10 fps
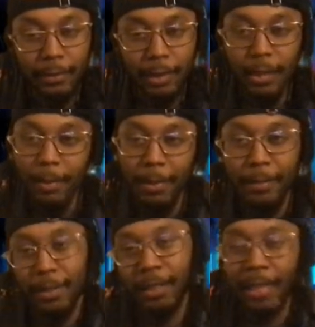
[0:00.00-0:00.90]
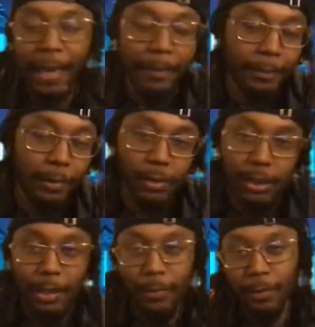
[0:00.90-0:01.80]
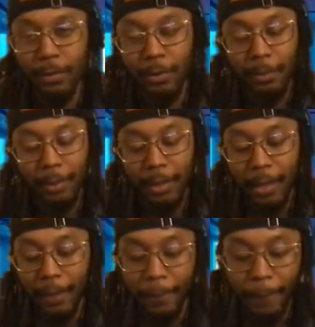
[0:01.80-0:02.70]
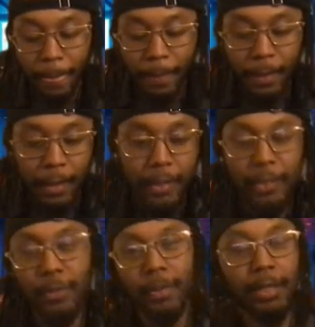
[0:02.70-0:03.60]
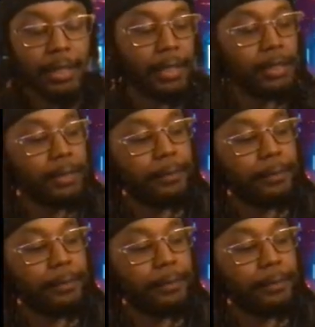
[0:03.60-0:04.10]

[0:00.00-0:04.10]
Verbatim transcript: Could have been a lot more stuff going on, but hey, it is what it is.